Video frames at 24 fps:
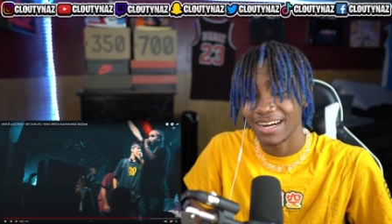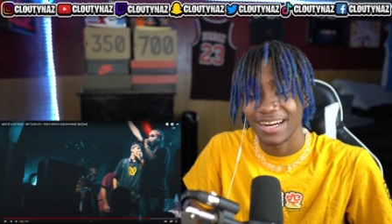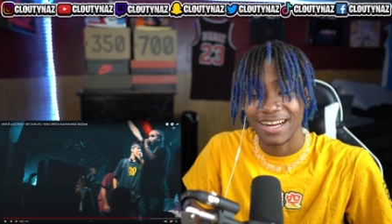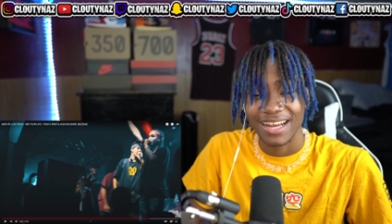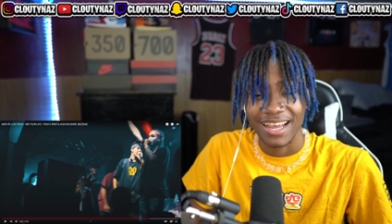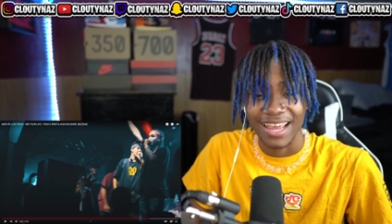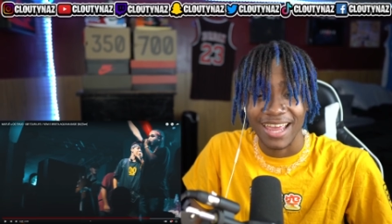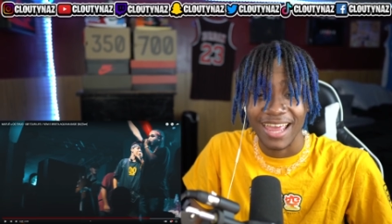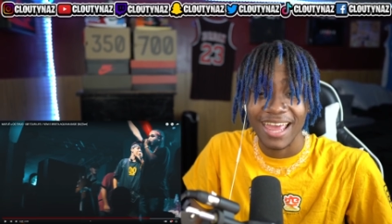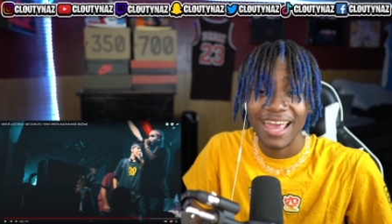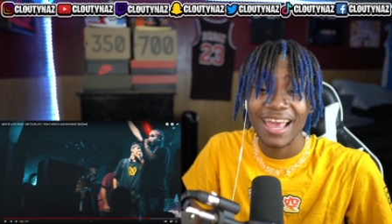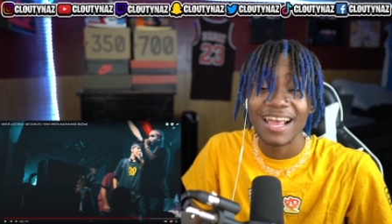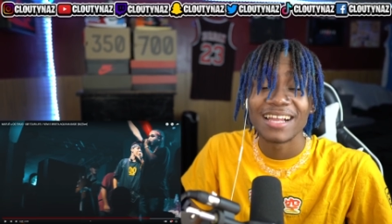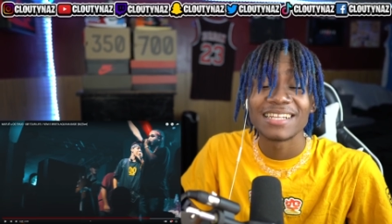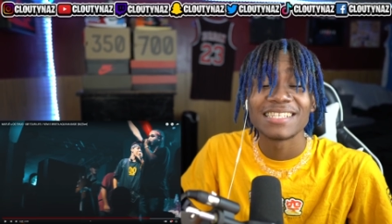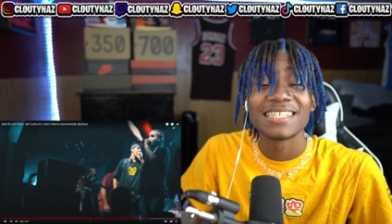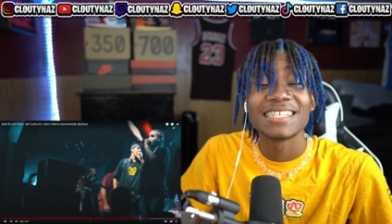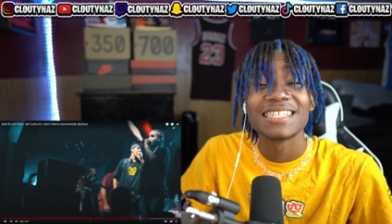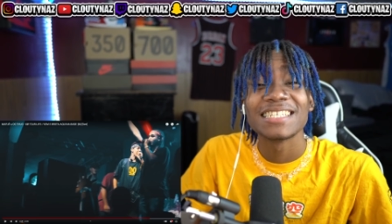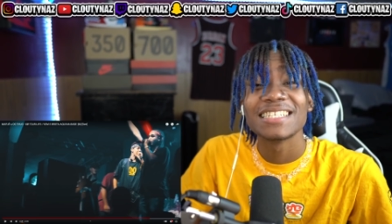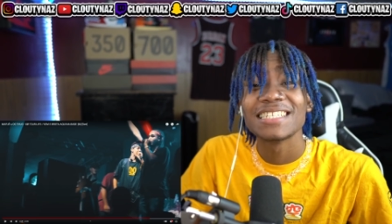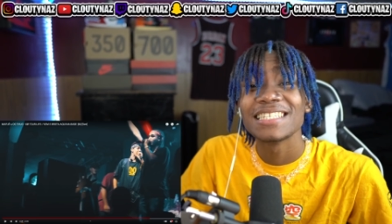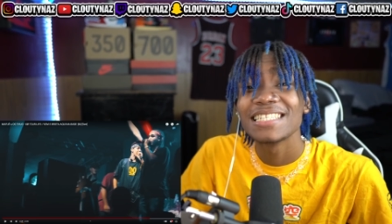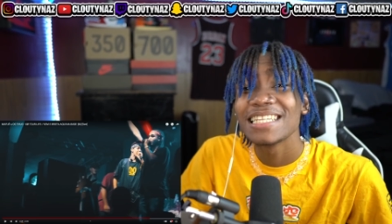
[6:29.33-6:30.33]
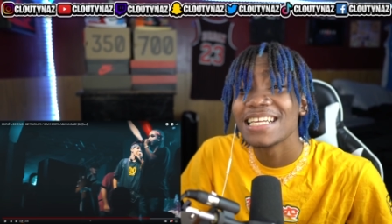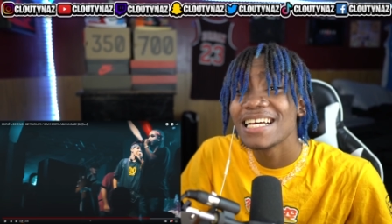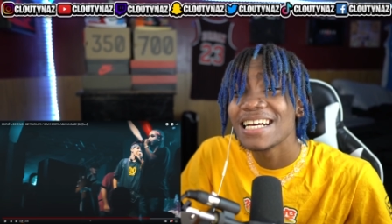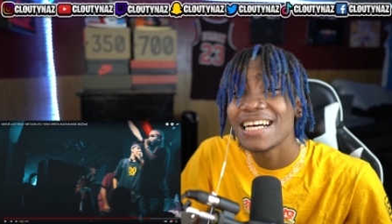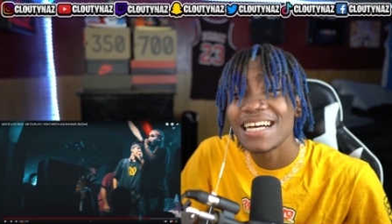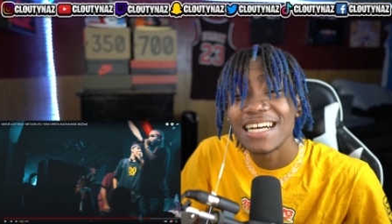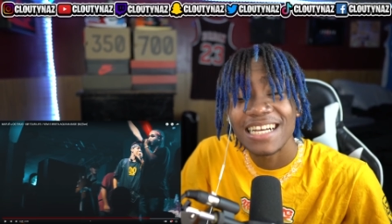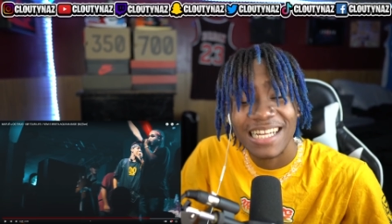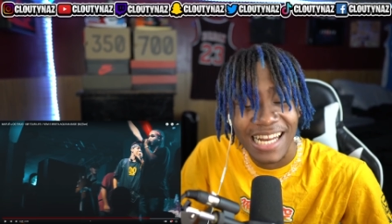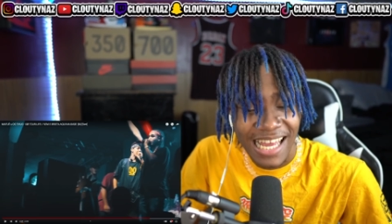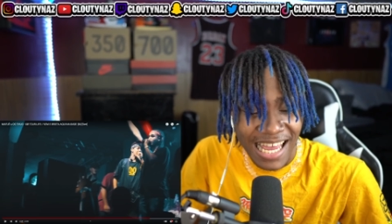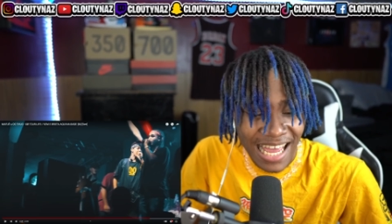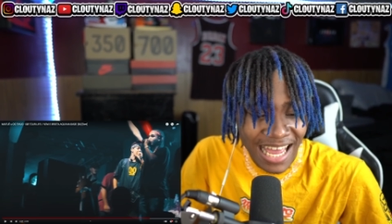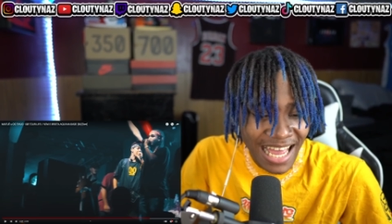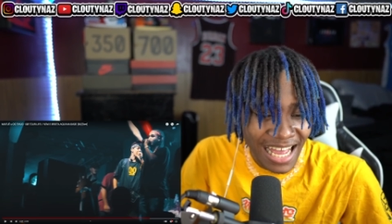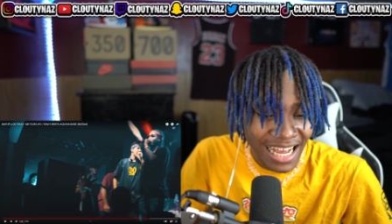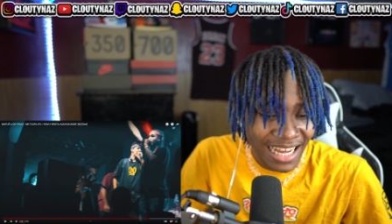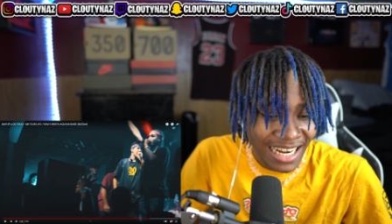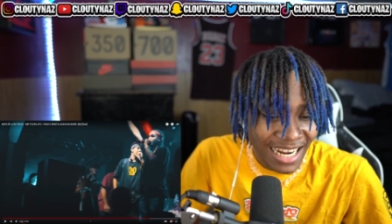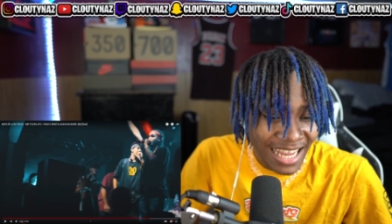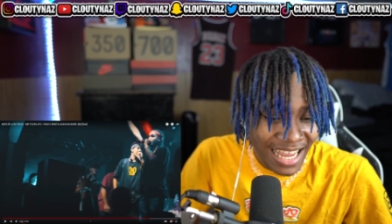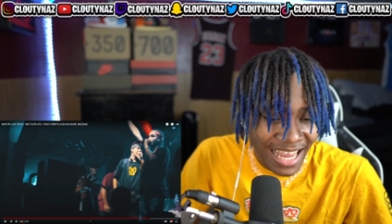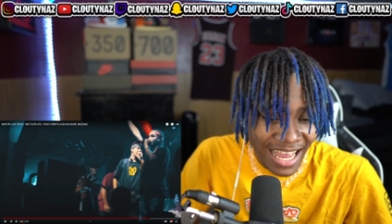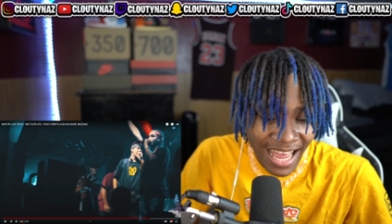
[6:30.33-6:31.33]

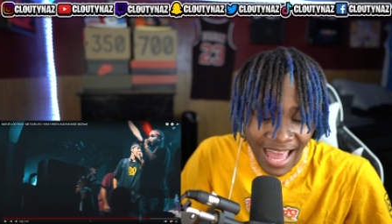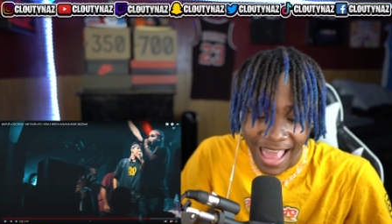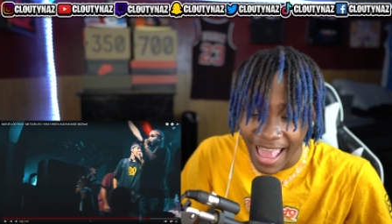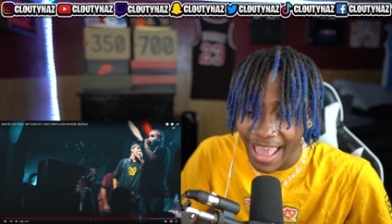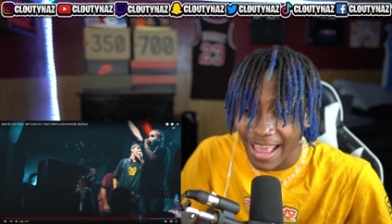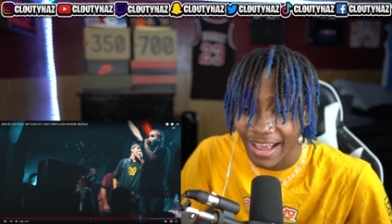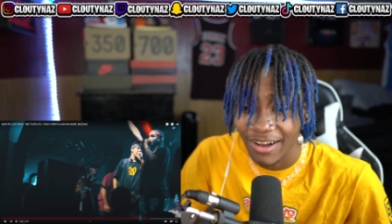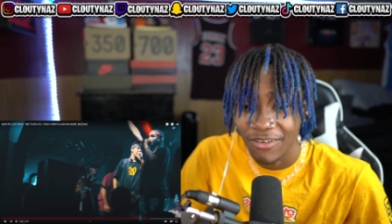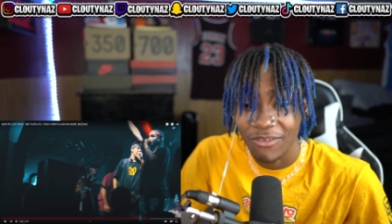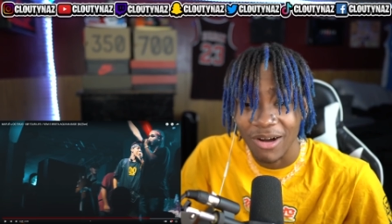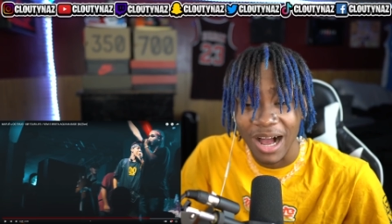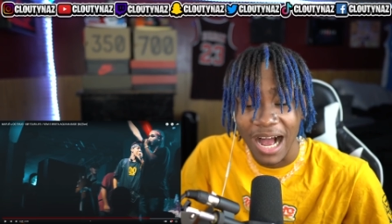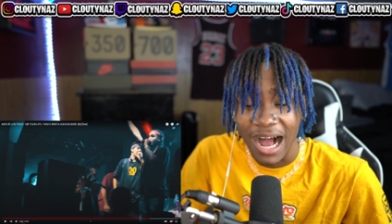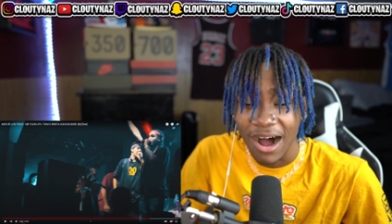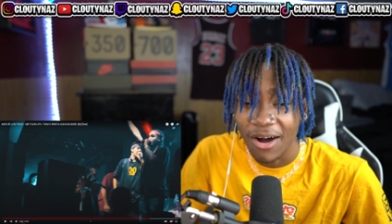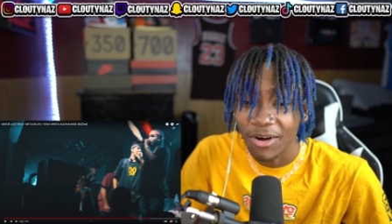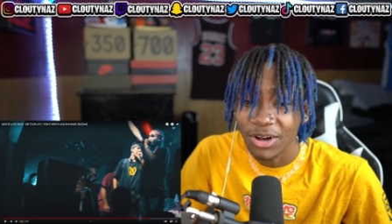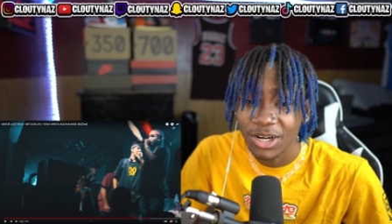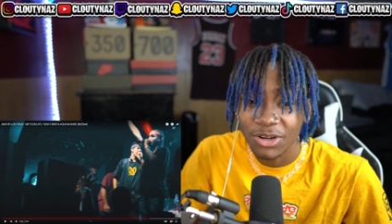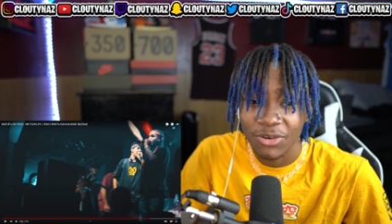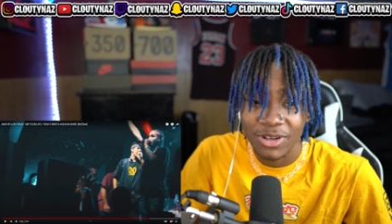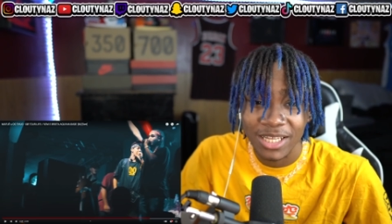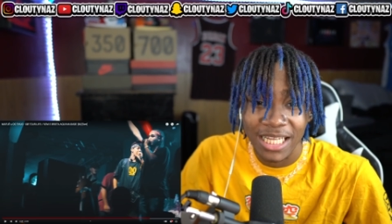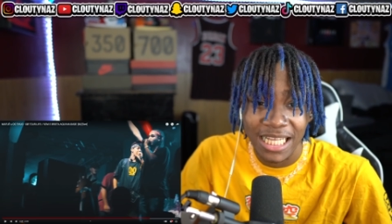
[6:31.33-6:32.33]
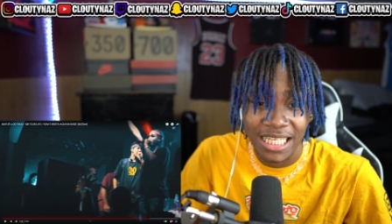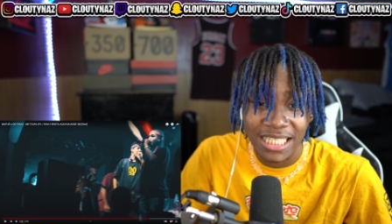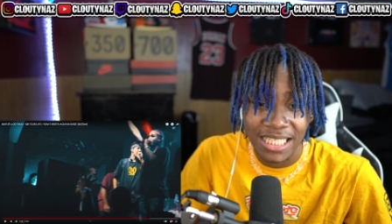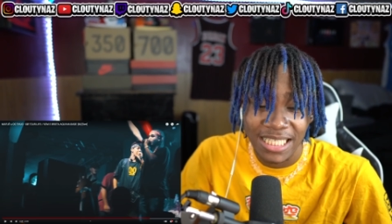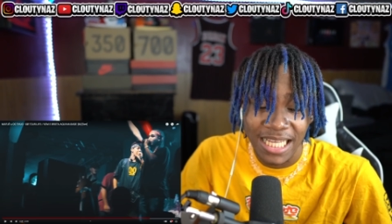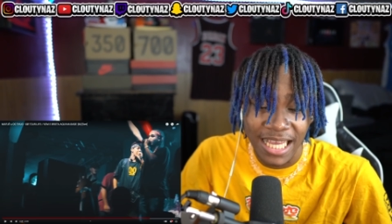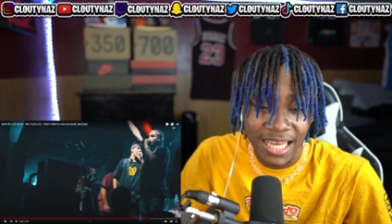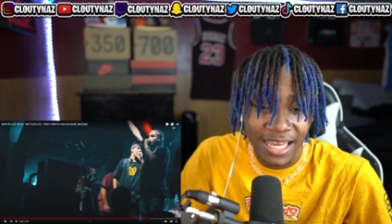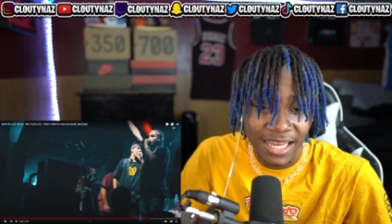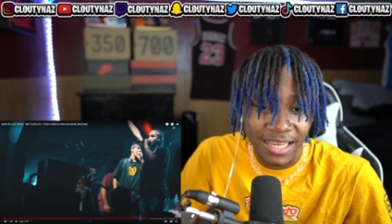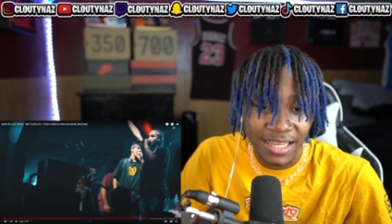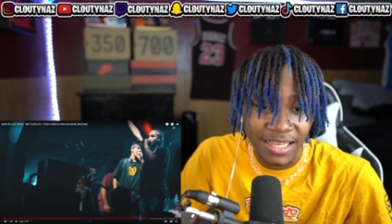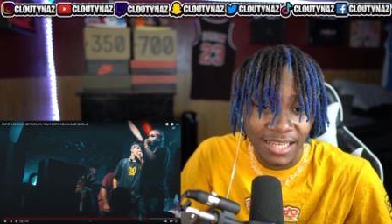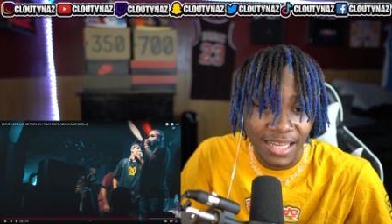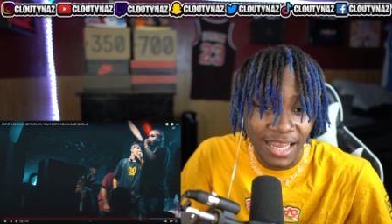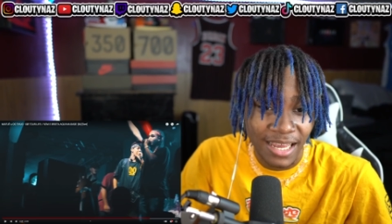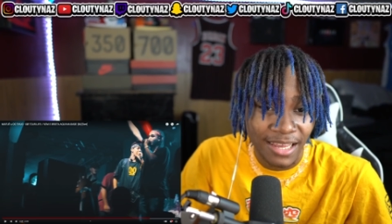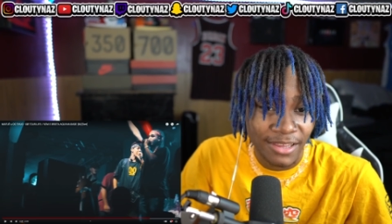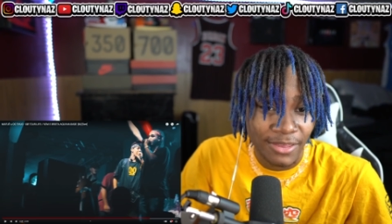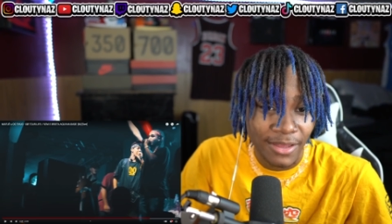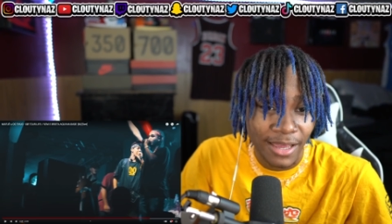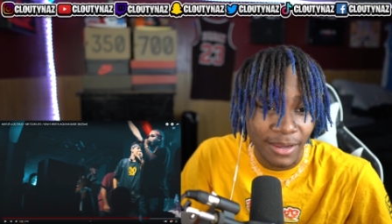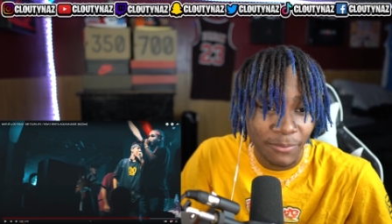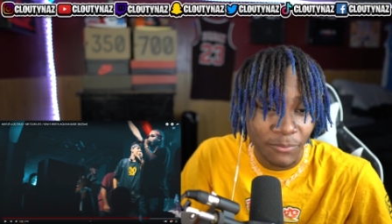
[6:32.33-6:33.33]
Ayo, I don't know what they singing
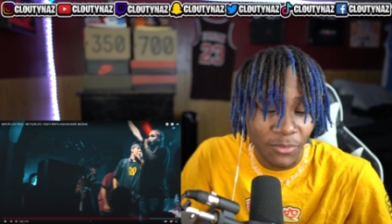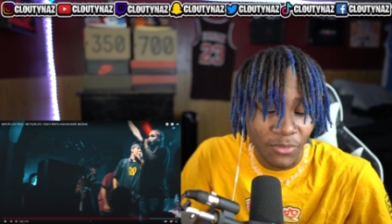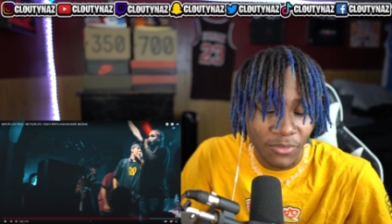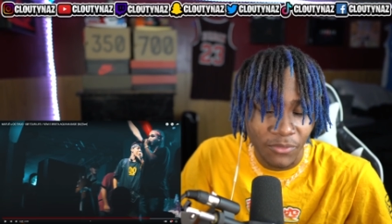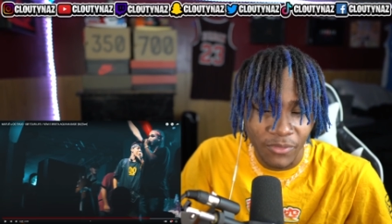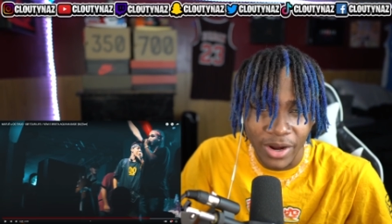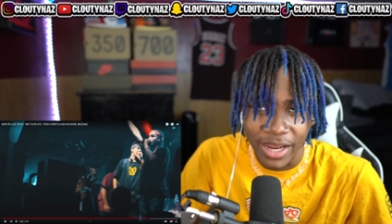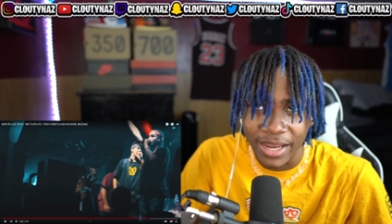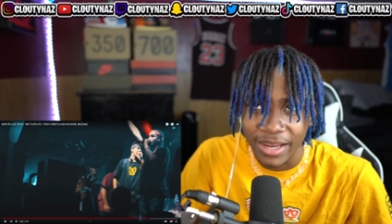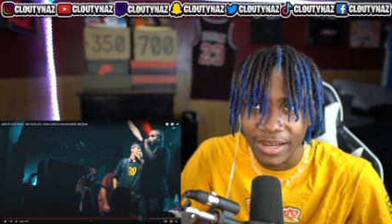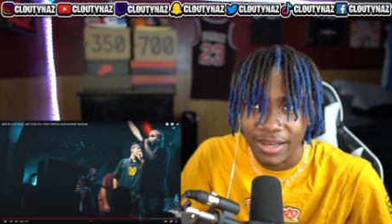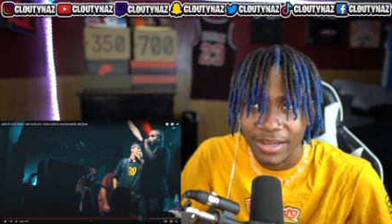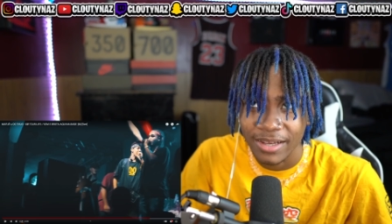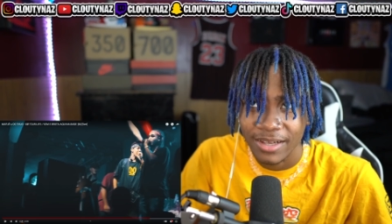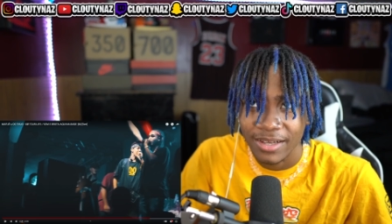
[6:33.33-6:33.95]
and like, wait,